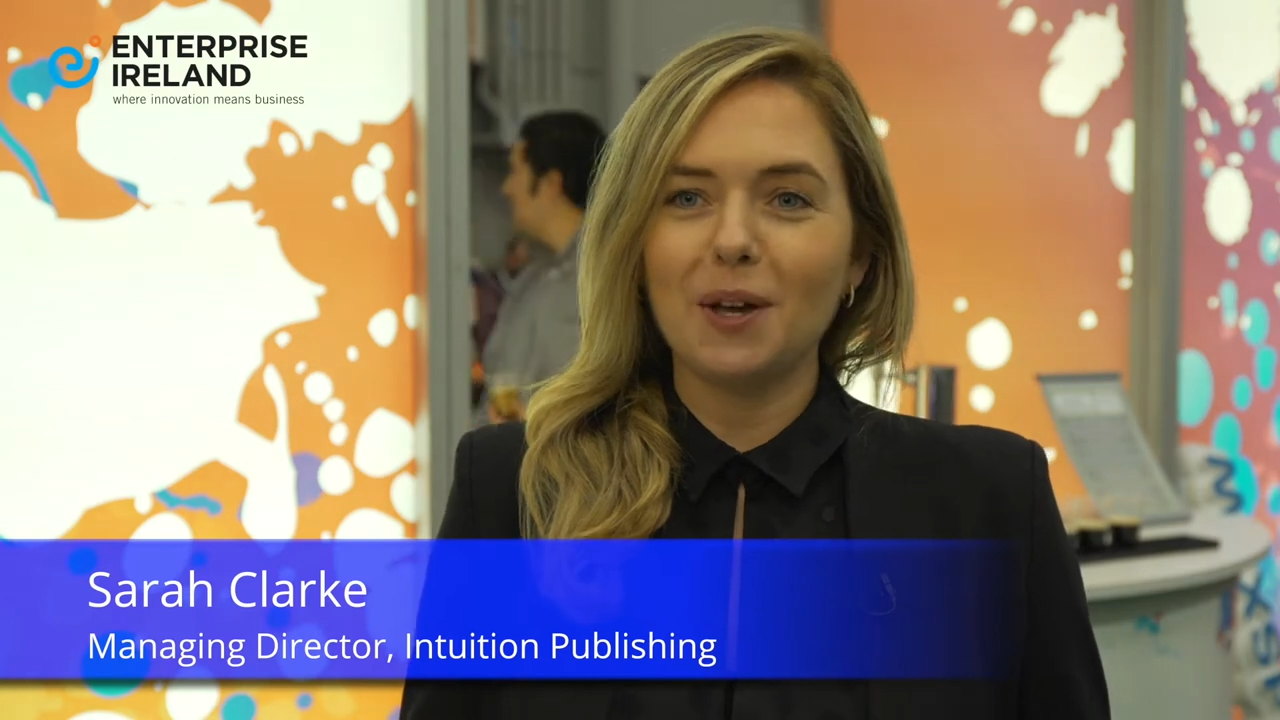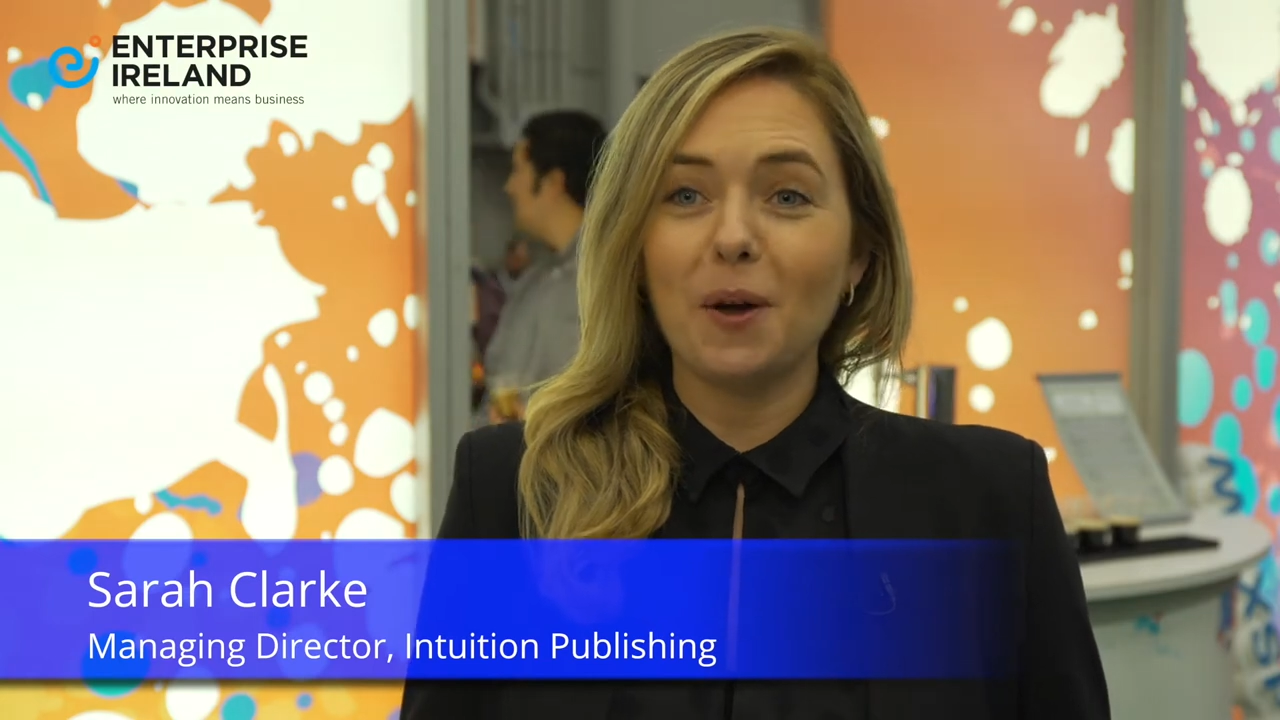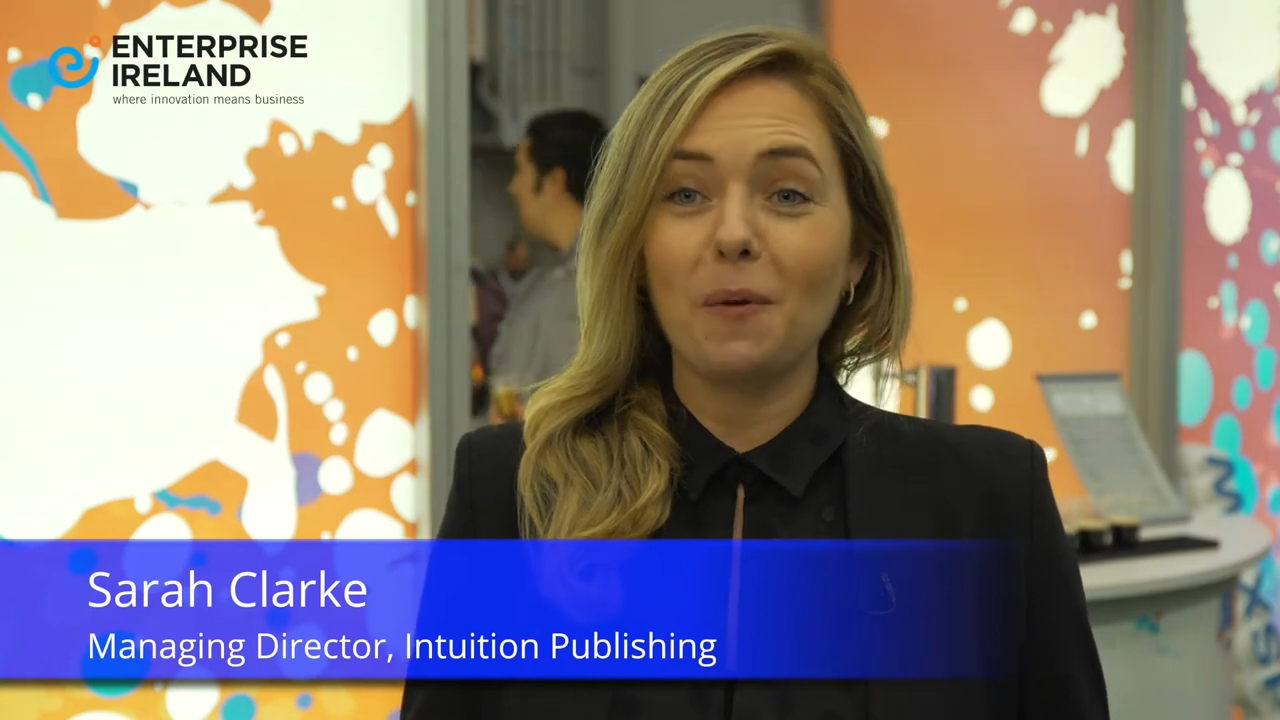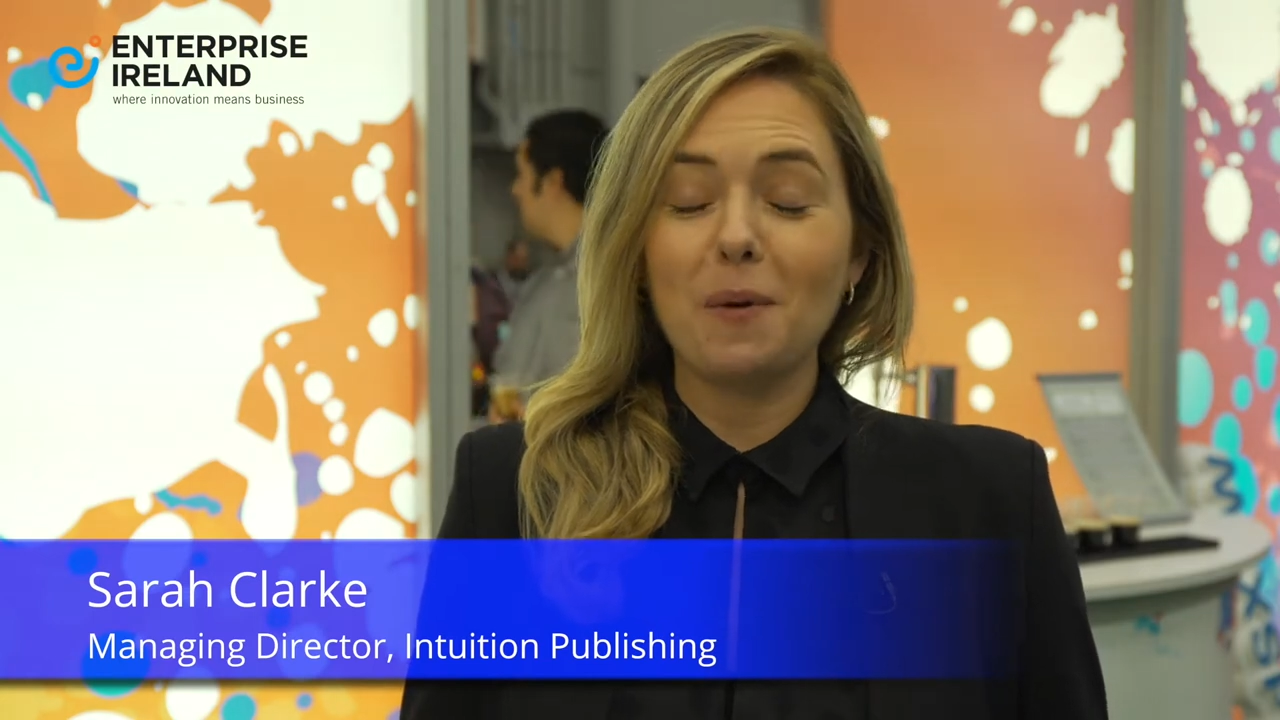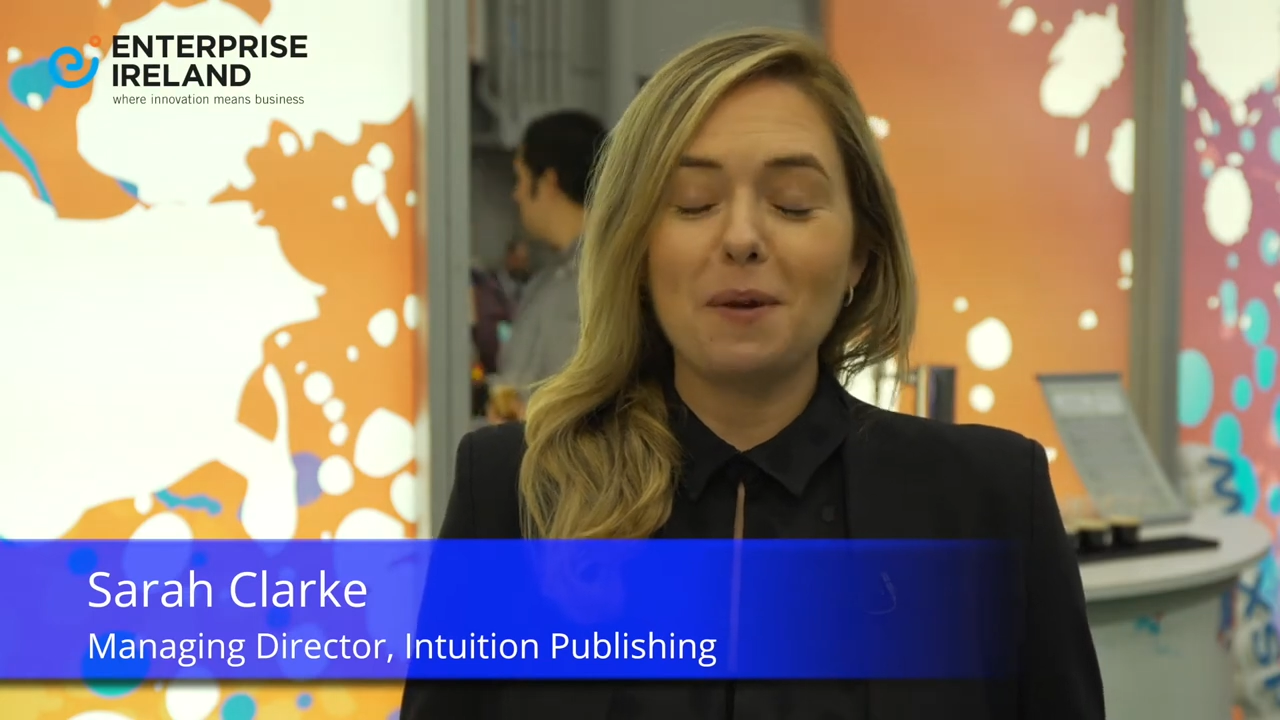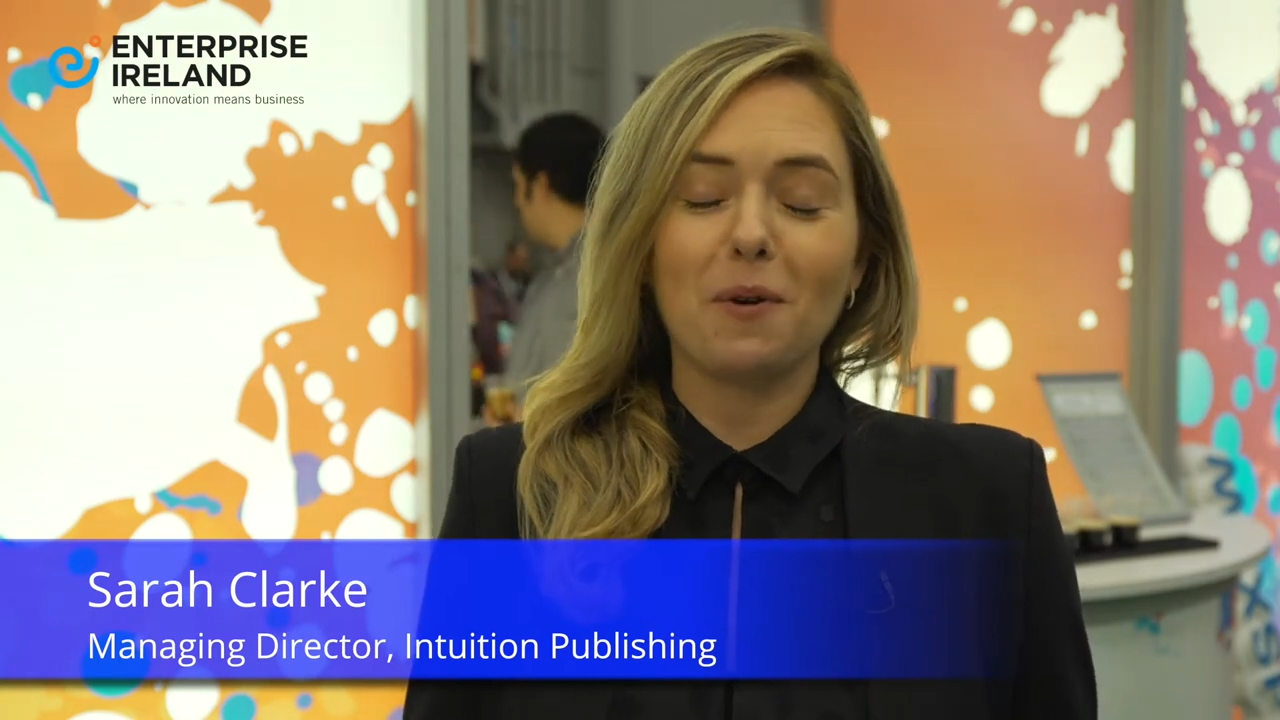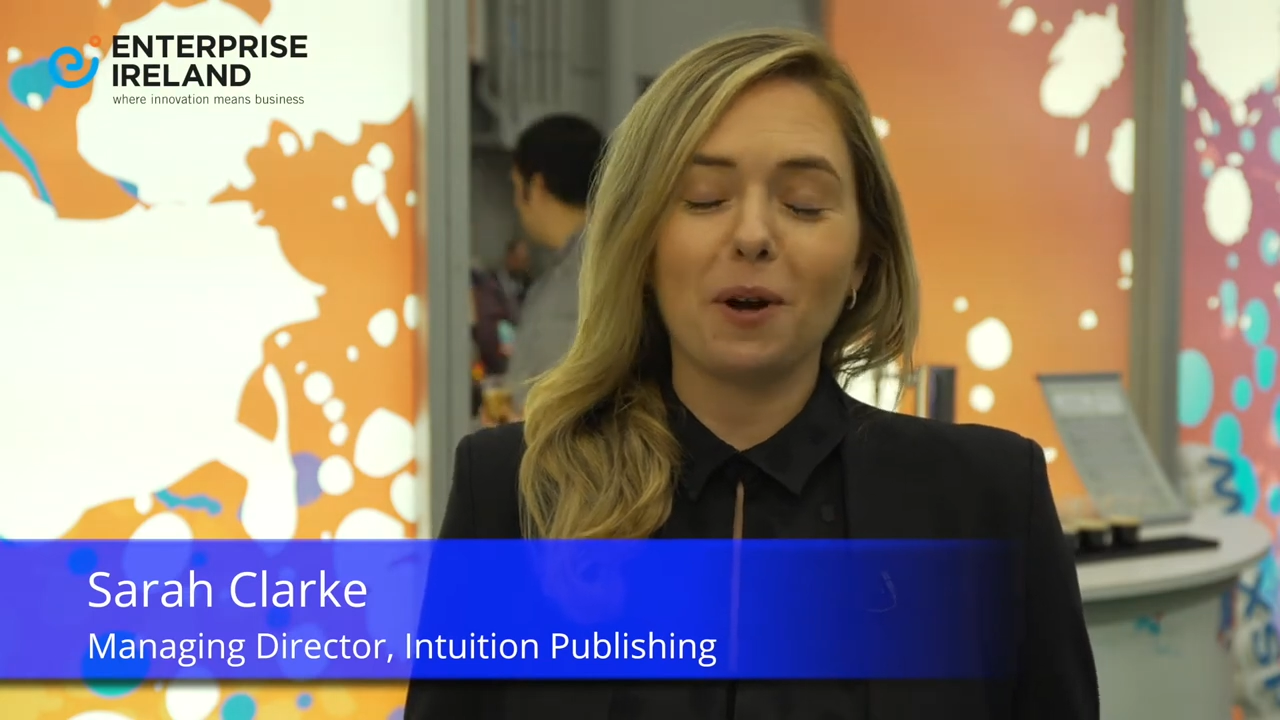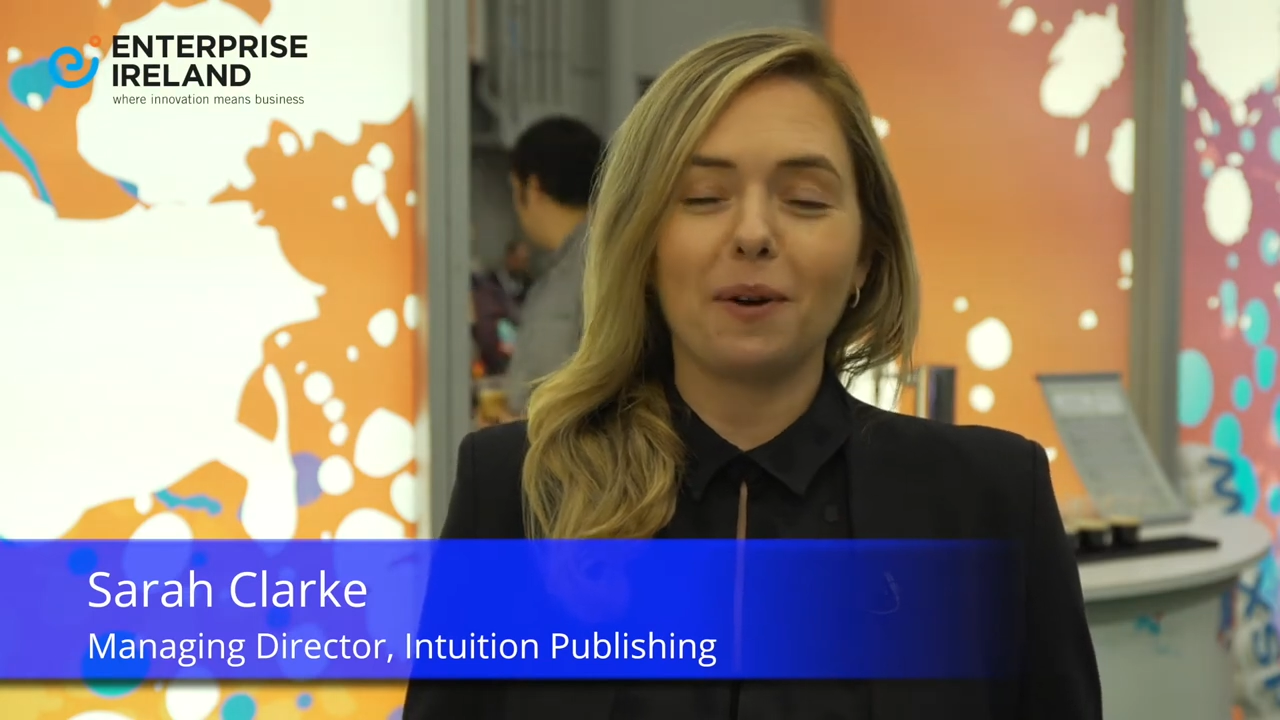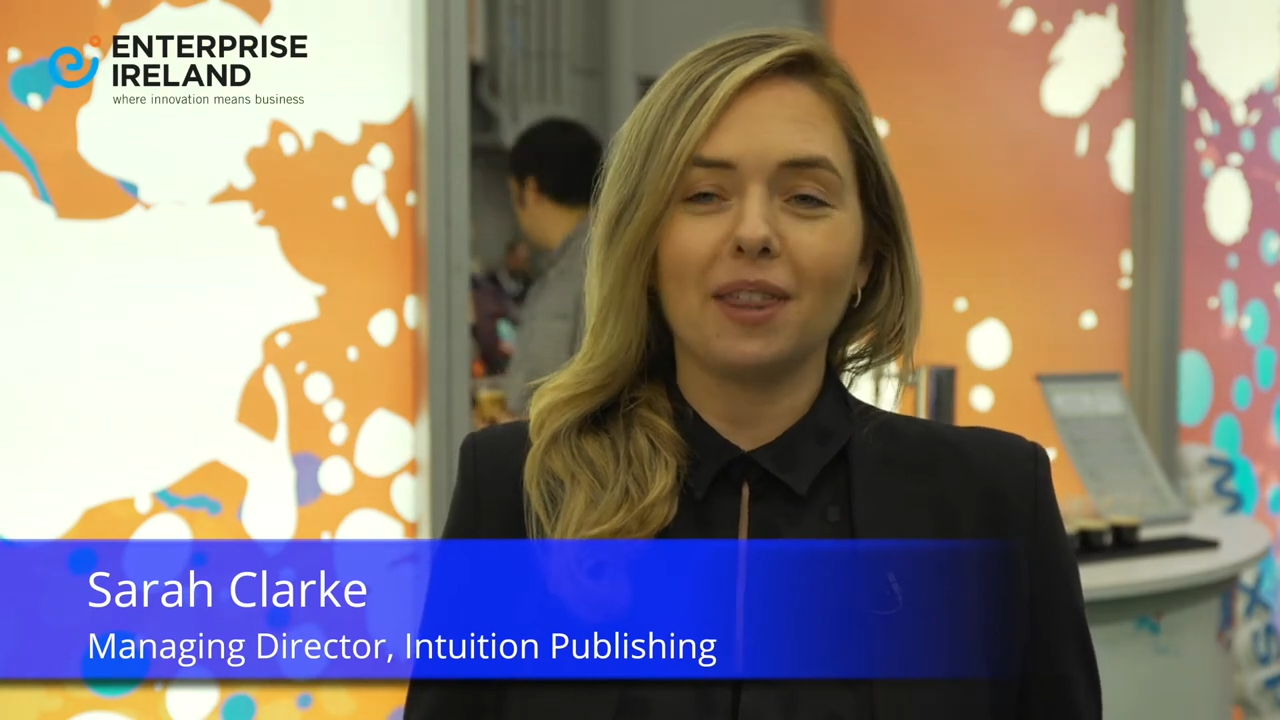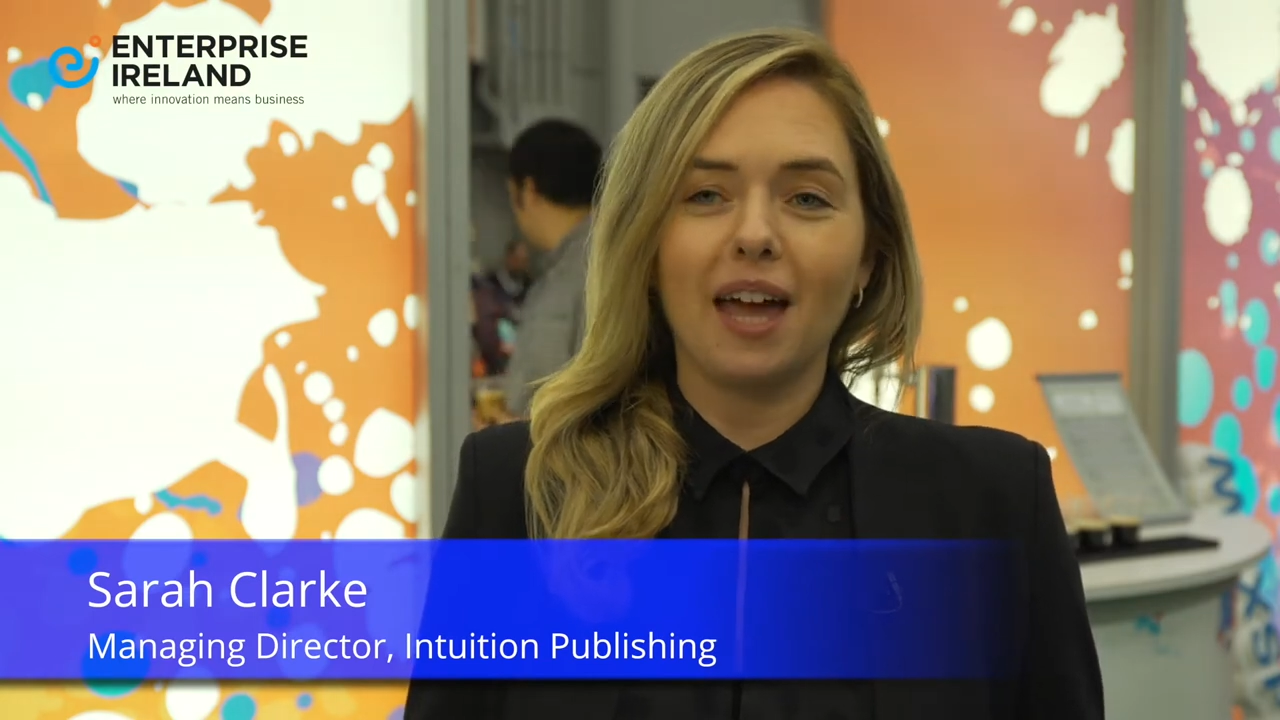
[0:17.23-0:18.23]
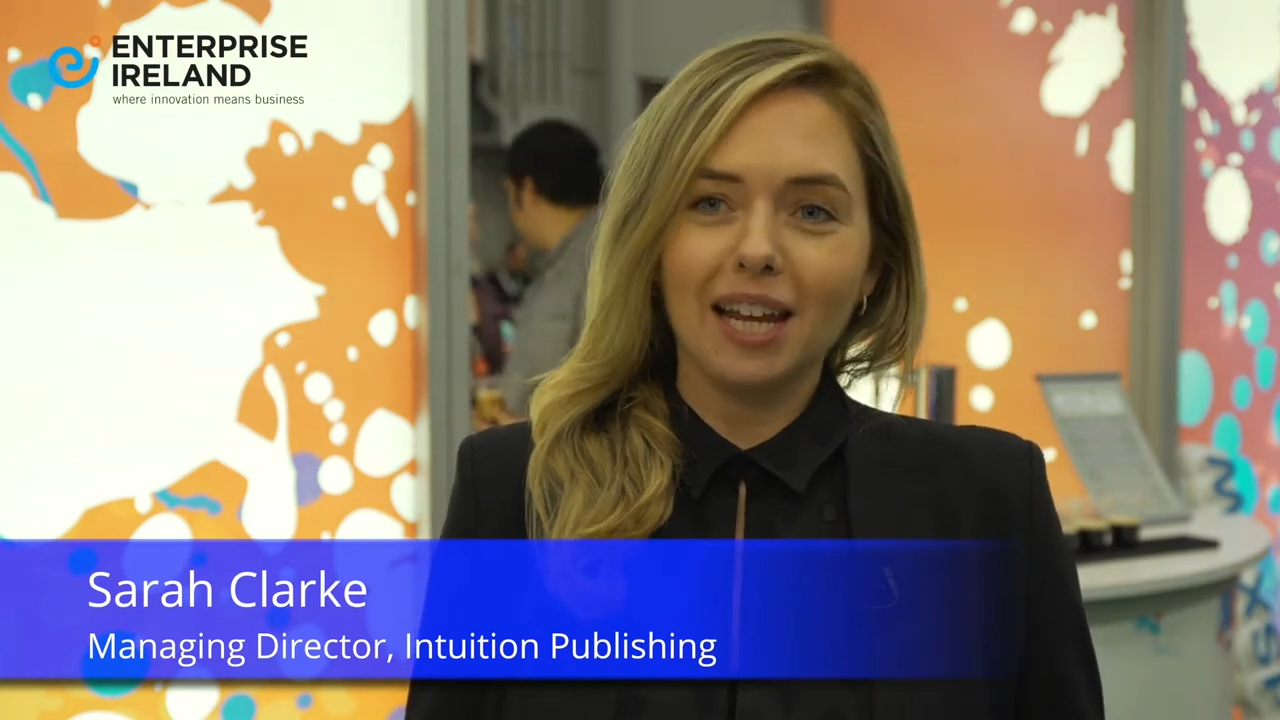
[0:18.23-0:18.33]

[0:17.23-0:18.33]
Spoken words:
So we work with